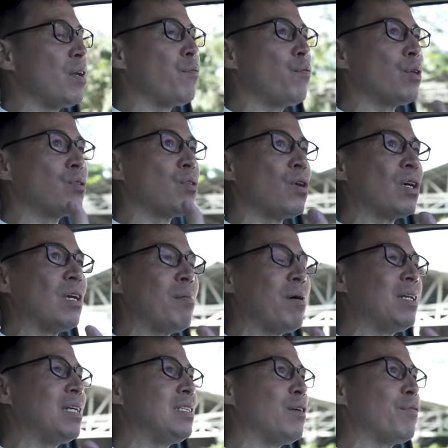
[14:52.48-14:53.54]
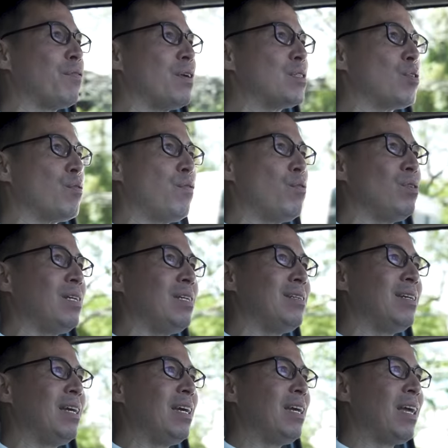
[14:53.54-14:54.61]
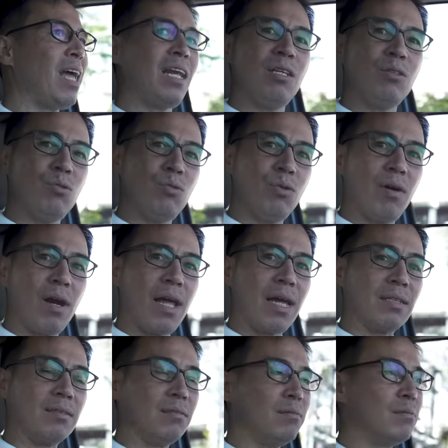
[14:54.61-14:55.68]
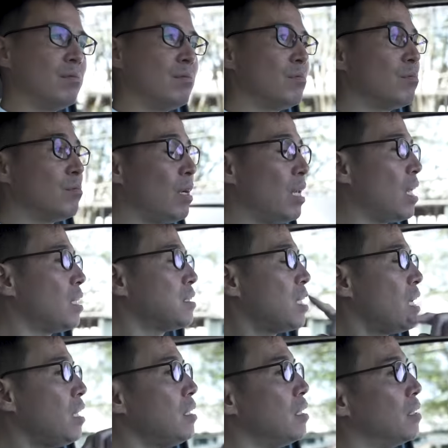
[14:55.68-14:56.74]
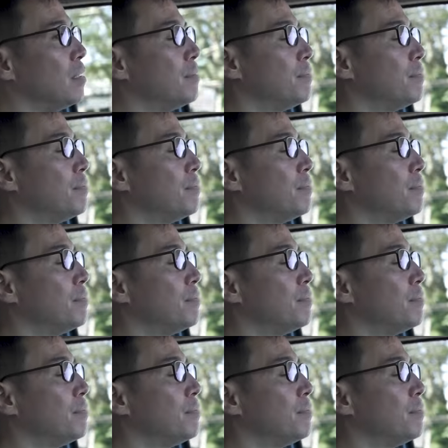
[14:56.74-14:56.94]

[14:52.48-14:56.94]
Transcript: if we're talking about a difference of only 82 grand? Well, I'll tell you.